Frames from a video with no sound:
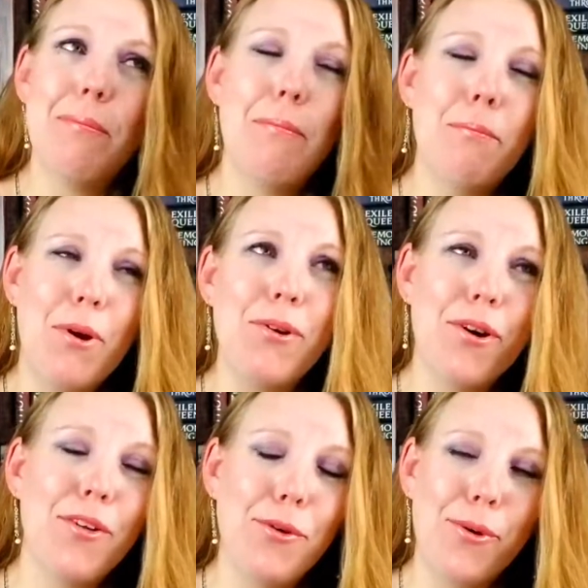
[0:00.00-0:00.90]
Murder
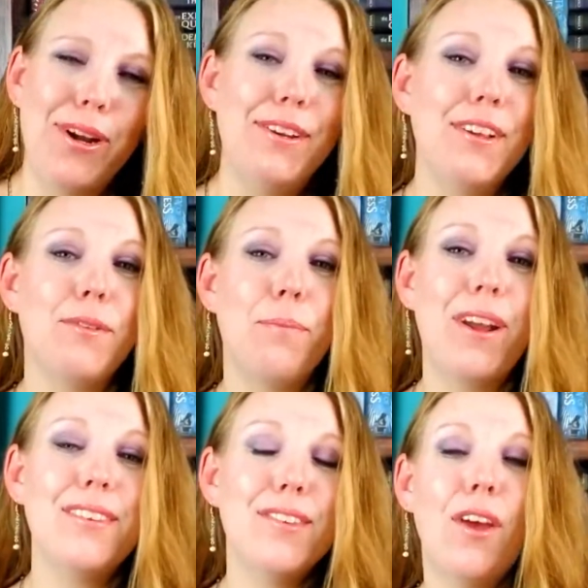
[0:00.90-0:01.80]
on the Orient
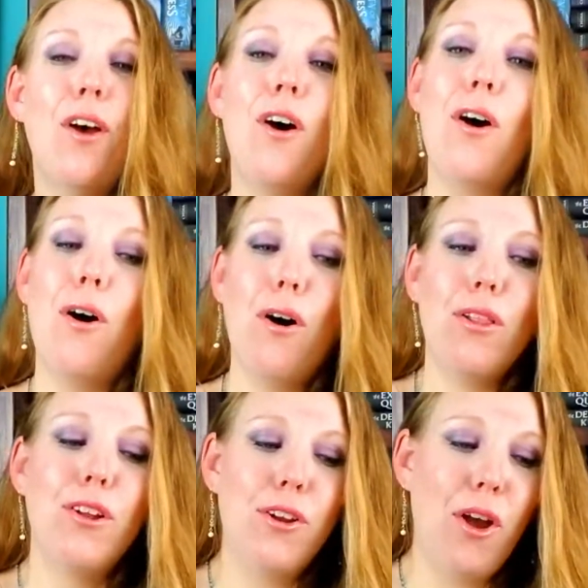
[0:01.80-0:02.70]
Express all
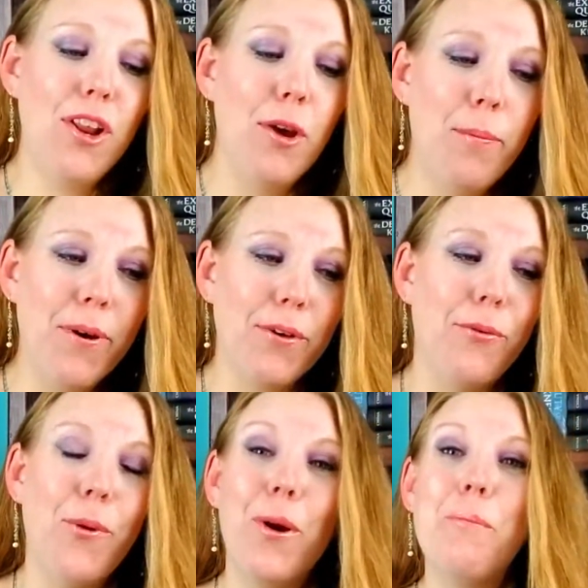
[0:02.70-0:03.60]
on audiobook
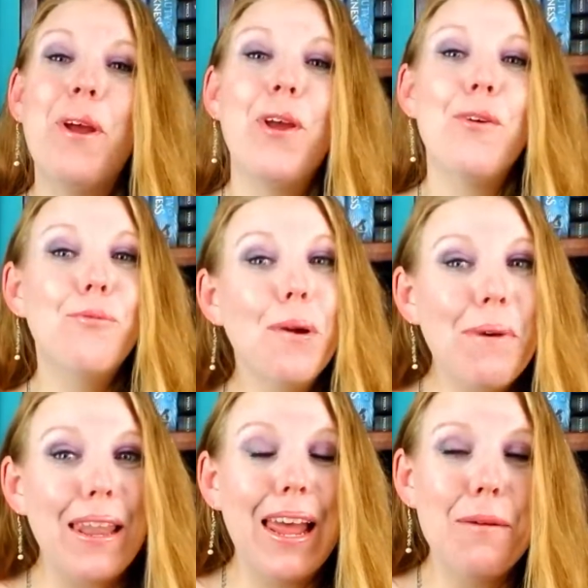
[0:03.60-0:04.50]
form from
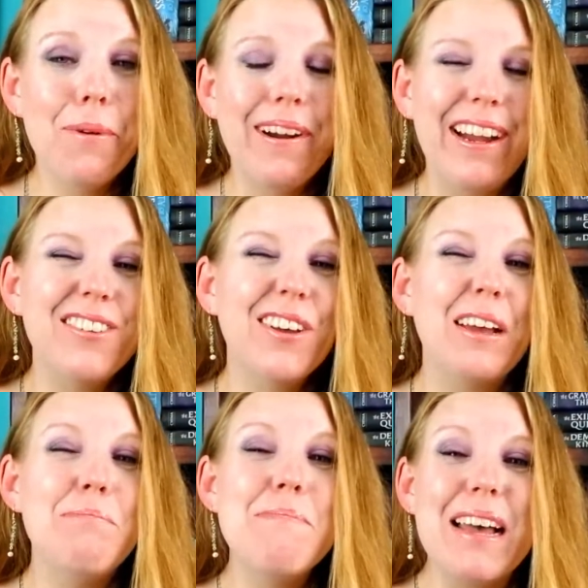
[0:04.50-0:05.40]
my library. So
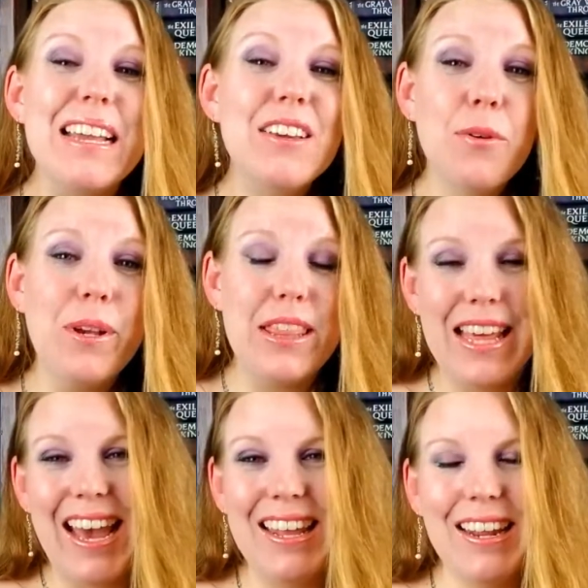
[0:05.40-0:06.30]
I might go with
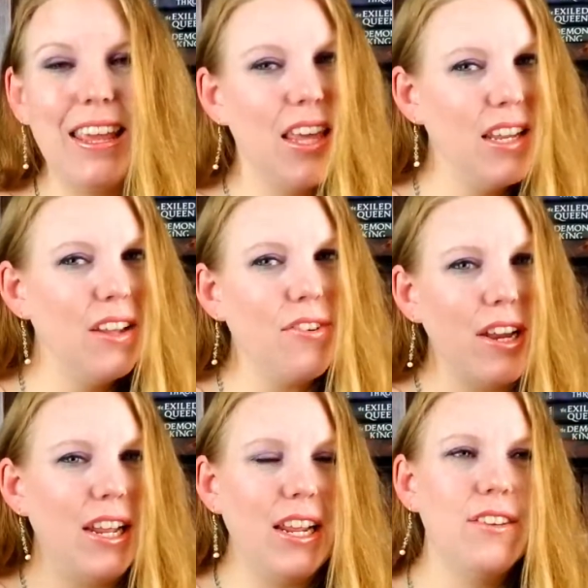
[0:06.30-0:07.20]
that again if I
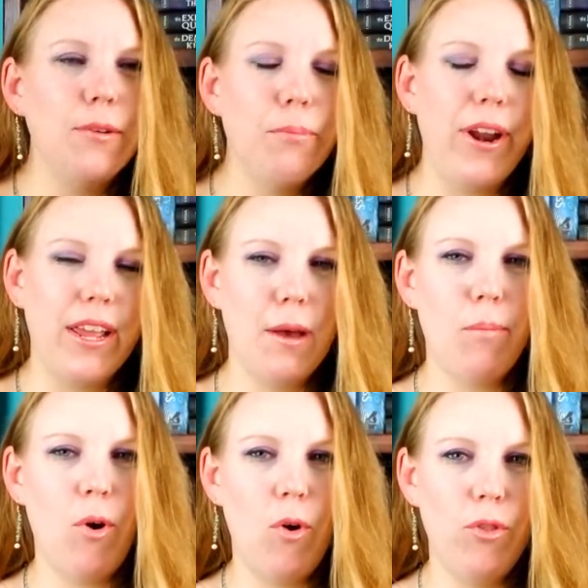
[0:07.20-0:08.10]
need to break up
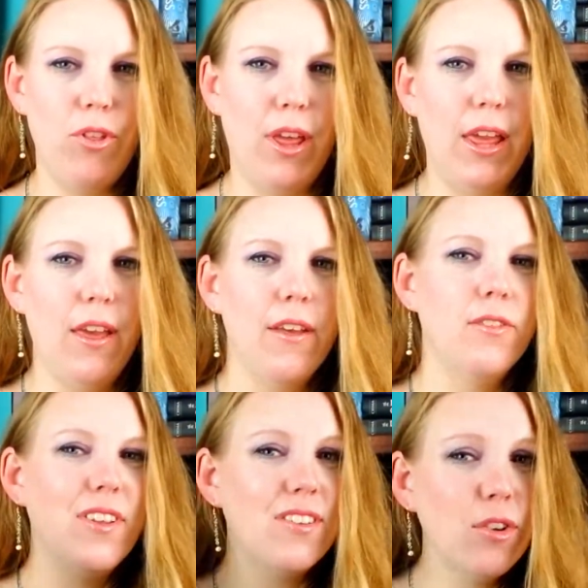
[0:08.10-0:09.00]
all the
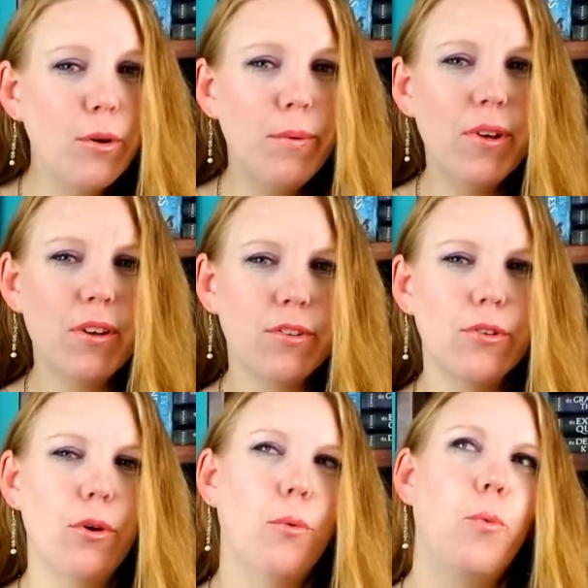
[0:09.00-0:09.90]
physical
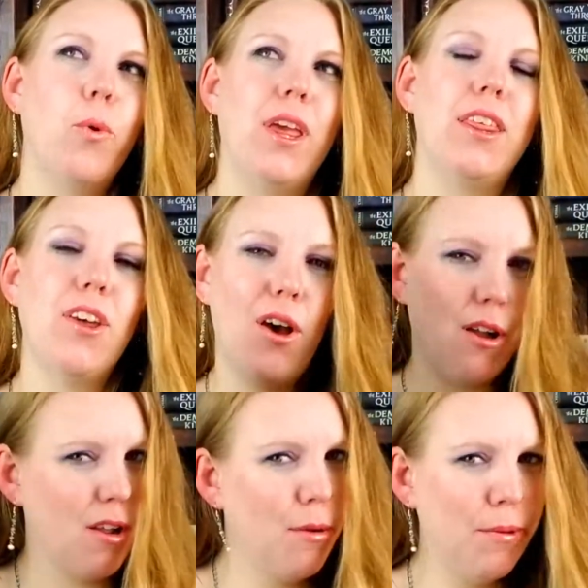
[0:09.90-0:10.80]
books with
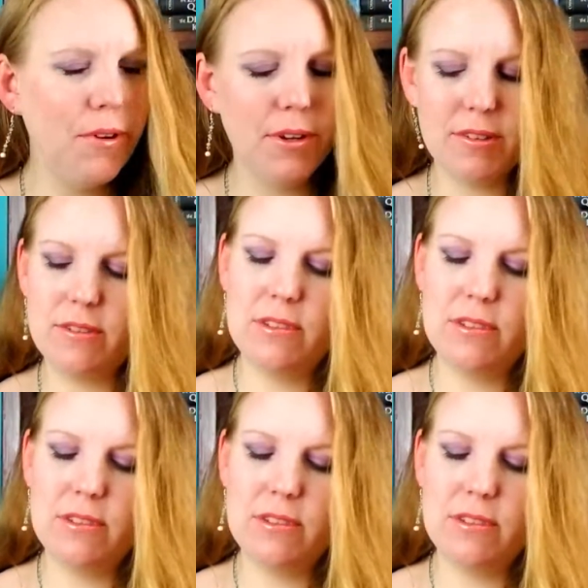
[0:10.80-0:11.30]
audiobooks.